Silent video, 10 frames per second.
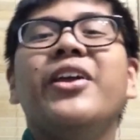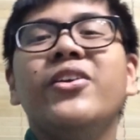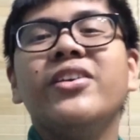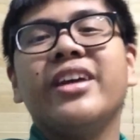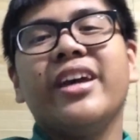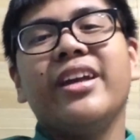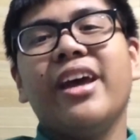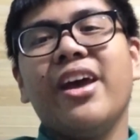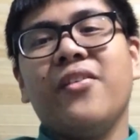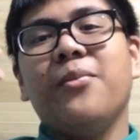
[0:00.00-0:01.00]
you can
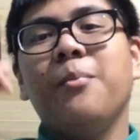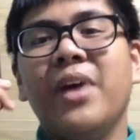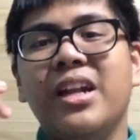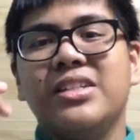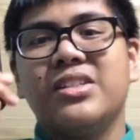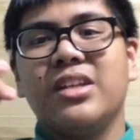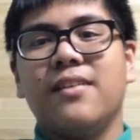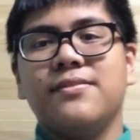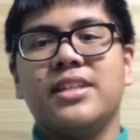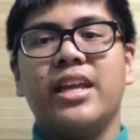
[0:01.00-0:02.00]
have many
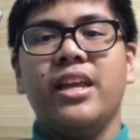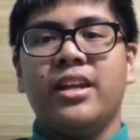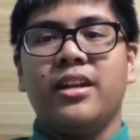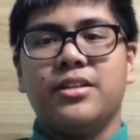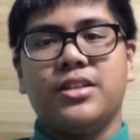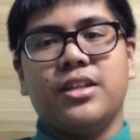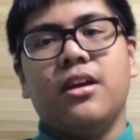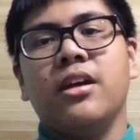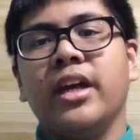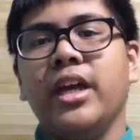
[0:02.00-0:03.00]
stuffs in it
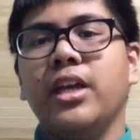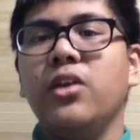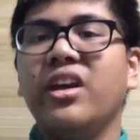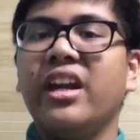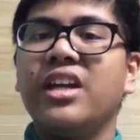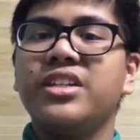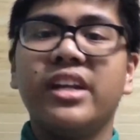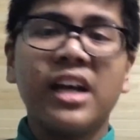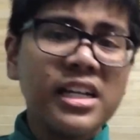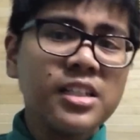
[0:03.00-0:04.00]
okay you can
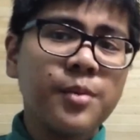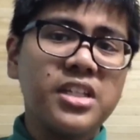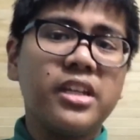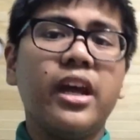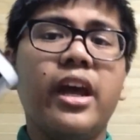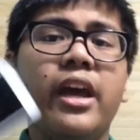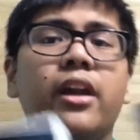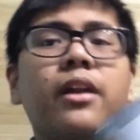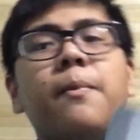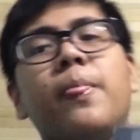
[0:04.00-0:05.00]
actually customize it
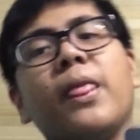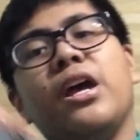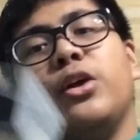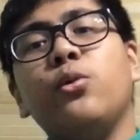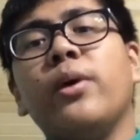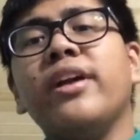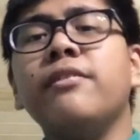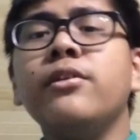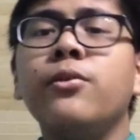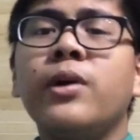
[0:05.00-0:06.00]
and do
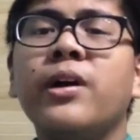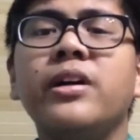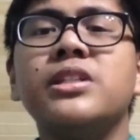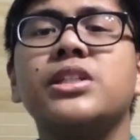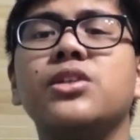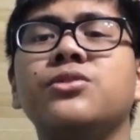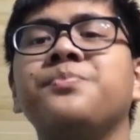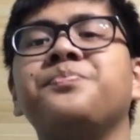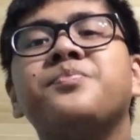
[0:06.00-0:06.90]
whatever you want so